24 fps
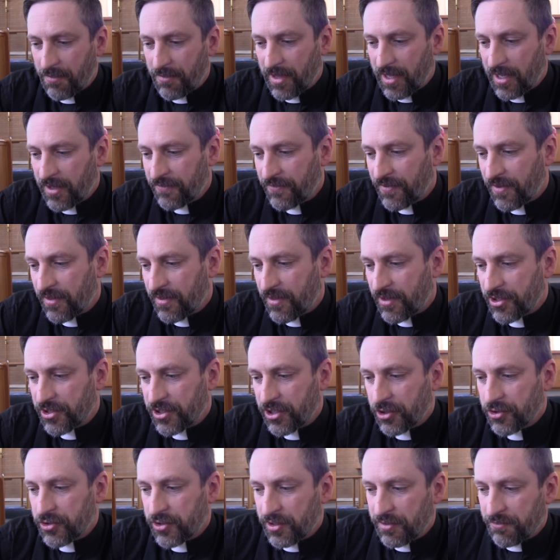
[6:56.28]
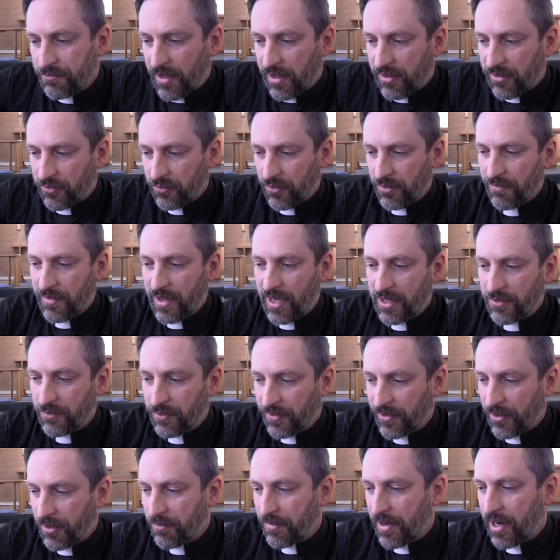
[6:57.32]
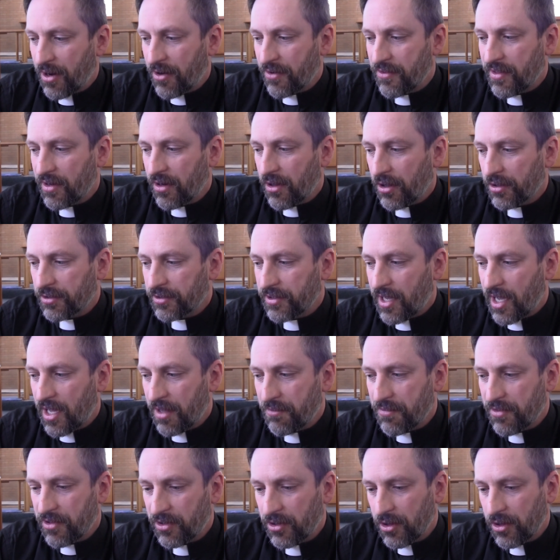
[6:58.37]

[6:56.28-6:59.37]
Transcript: Infants and children must remain with their parents at all times.